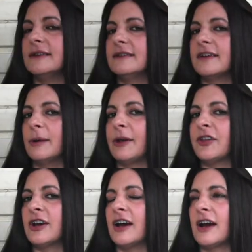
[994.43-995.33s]
sorry about
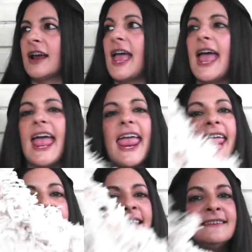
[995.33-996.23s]
the car,
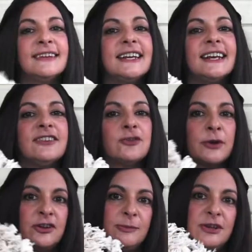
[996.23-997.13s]
and it is
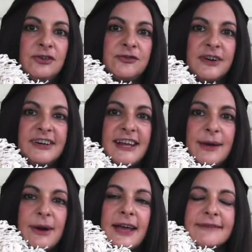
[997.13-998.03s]
going to be used for a
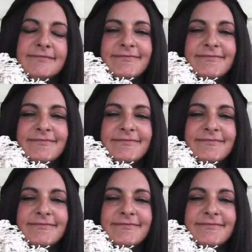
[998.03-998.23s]
DIY.